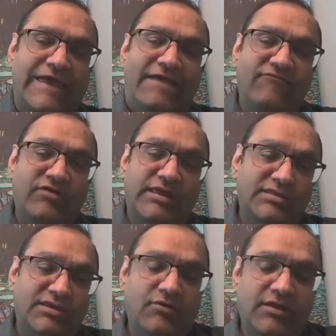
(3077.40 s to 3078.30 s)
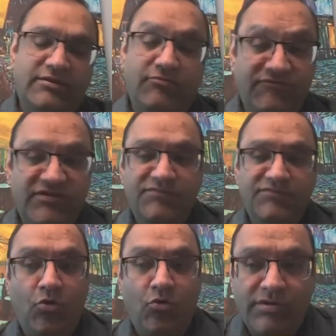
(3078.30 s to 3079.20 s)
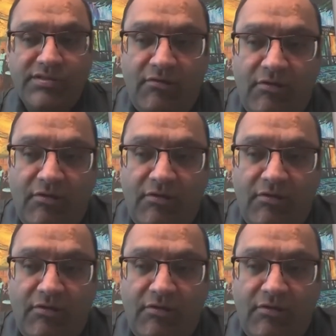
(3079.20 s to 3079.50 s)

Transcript: financing derivatives course,